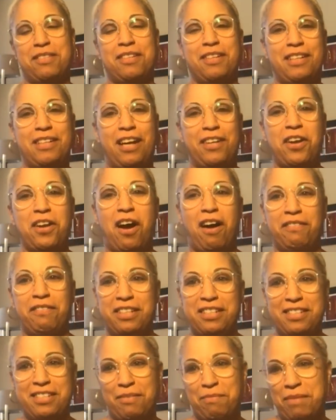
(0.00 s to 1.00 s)
a
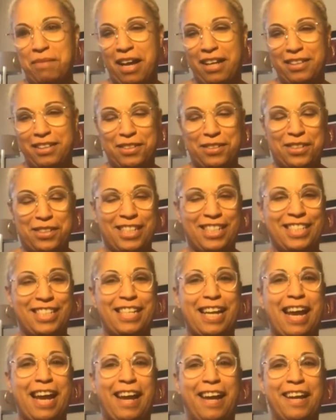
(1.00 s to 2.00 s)
novice. I'm not as good as
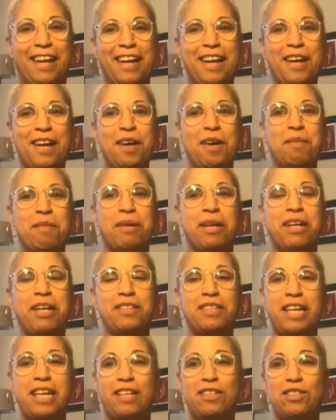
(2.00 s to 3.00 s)
Shay, but
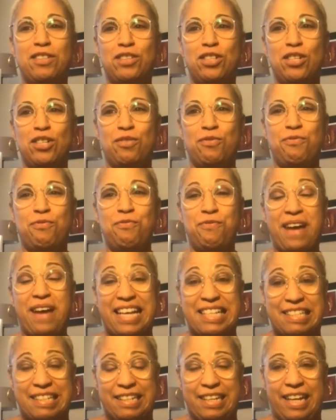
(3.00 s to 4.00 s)
it's just
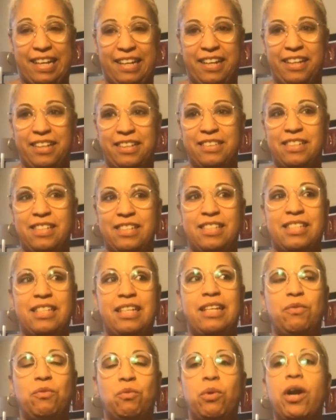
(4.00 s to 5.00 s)
fascinating to
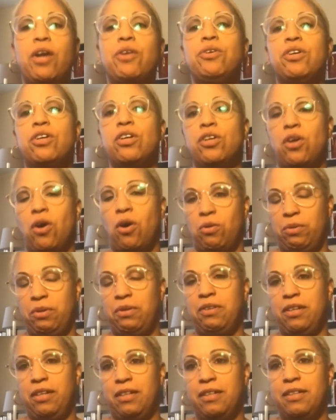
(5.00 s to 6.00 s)
see where you can go with
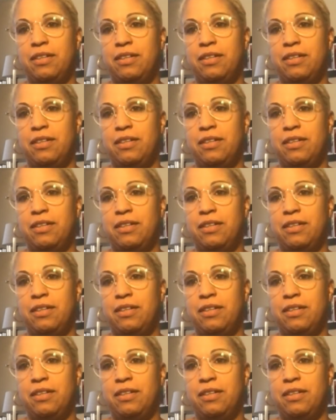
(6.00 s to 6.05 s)
it.